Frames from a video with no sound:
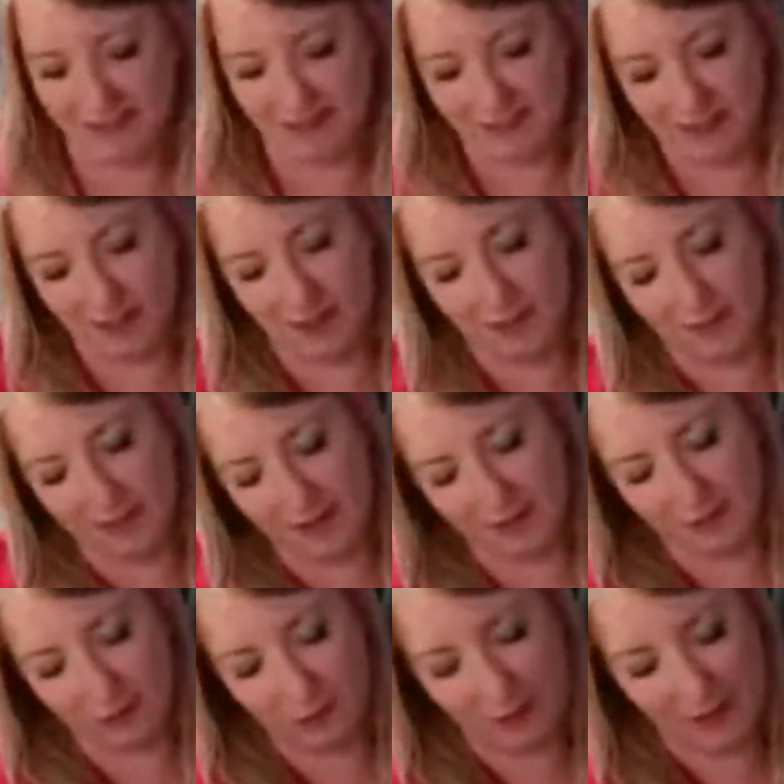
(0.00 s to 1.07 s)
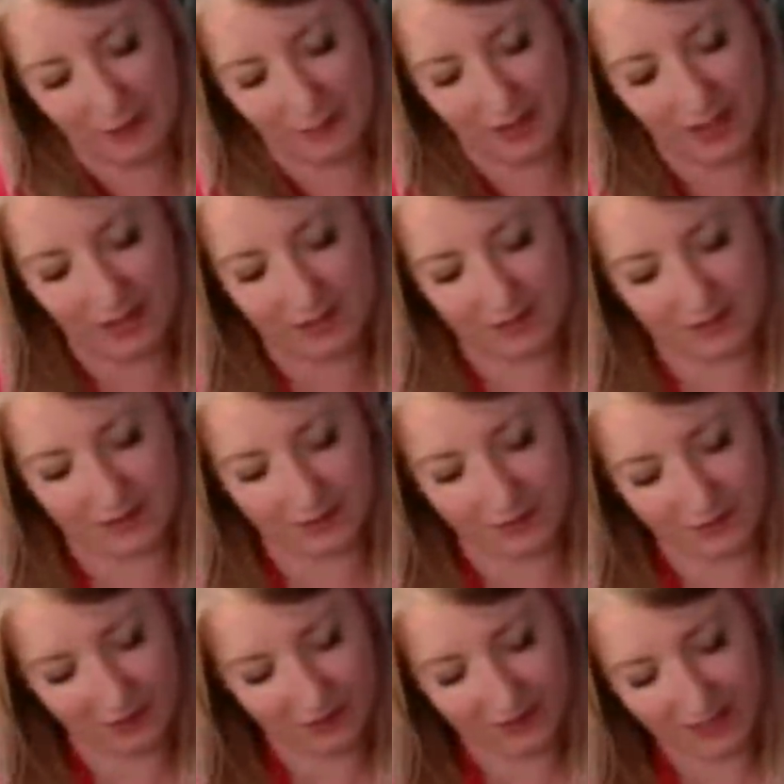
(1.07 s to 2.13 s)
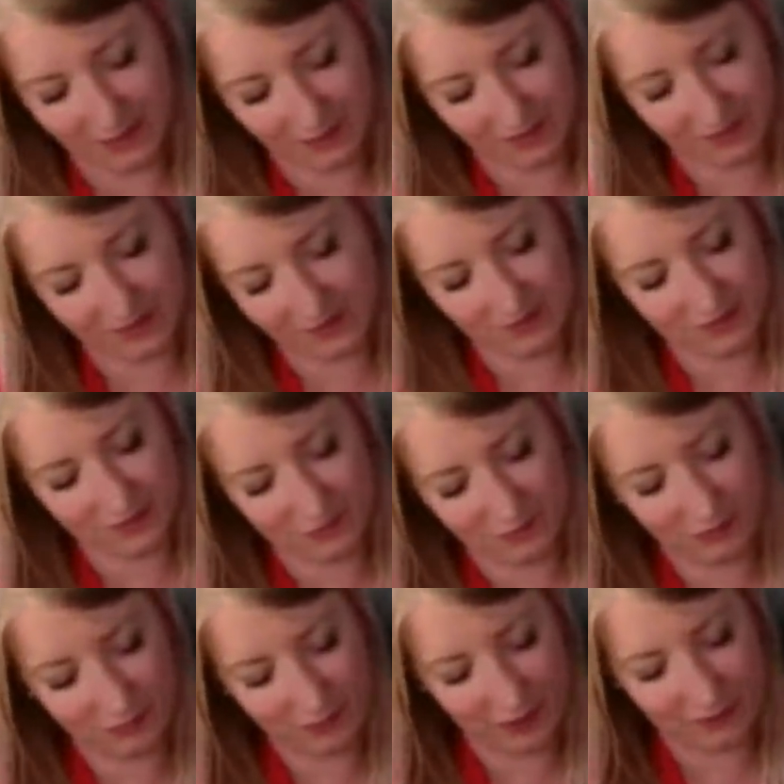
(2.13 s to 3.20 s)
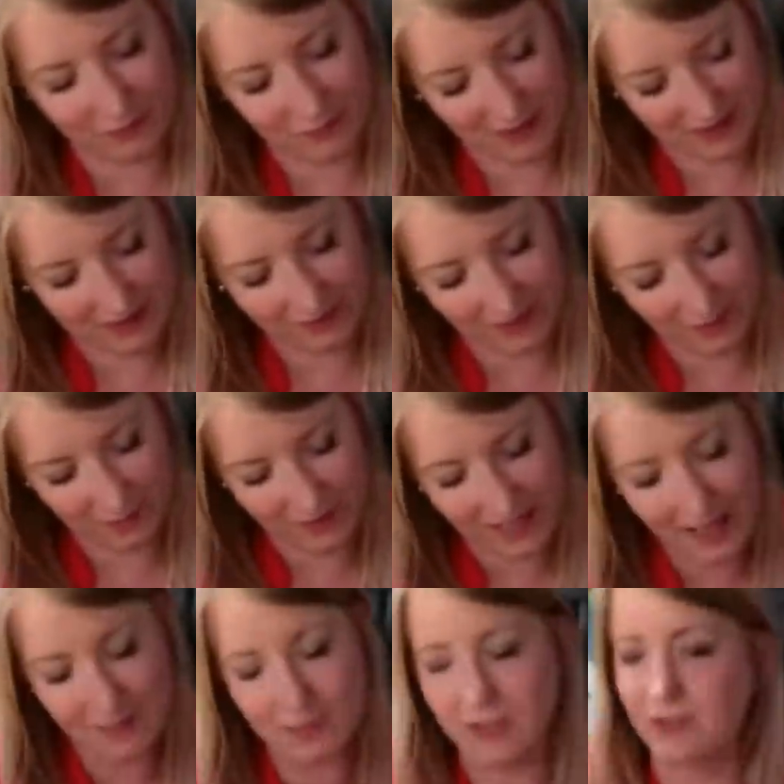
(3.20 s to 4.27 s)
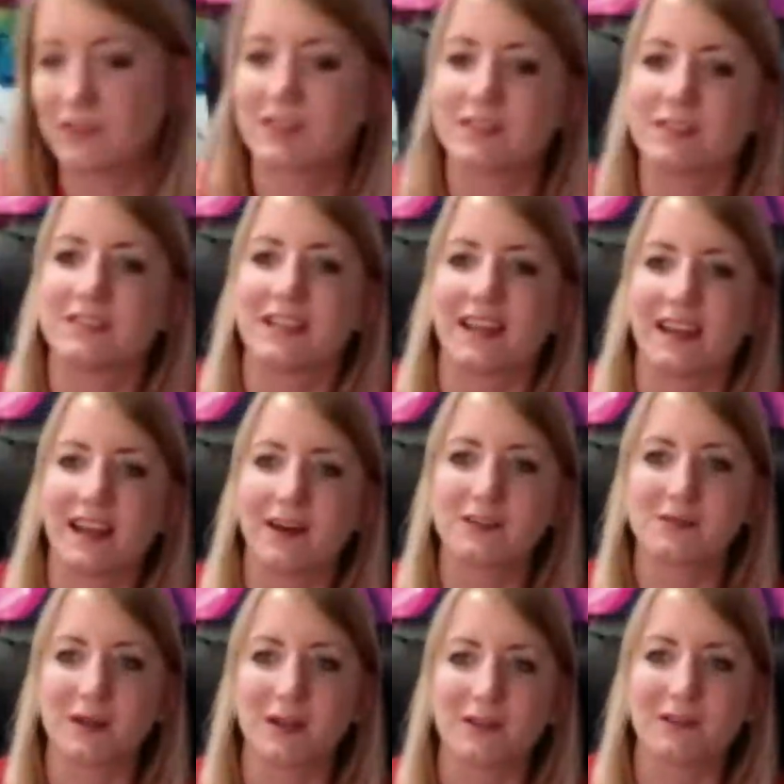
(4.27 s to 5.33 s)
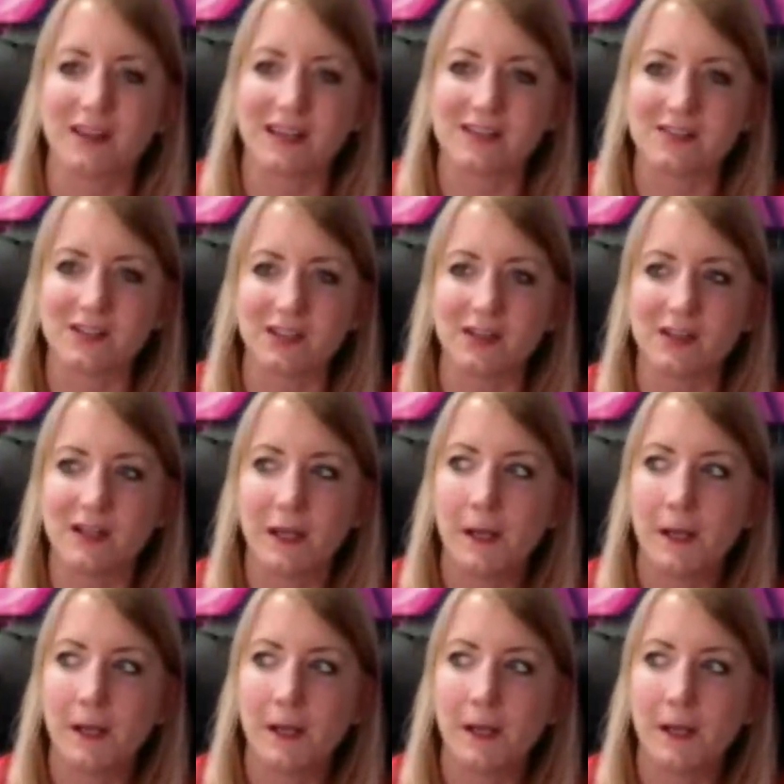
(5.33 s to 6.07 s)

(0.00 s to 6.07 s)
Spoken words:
So I can't talk about them yet. Lockdown's screwed me over massively with that, but you'll see an announcement over that soon.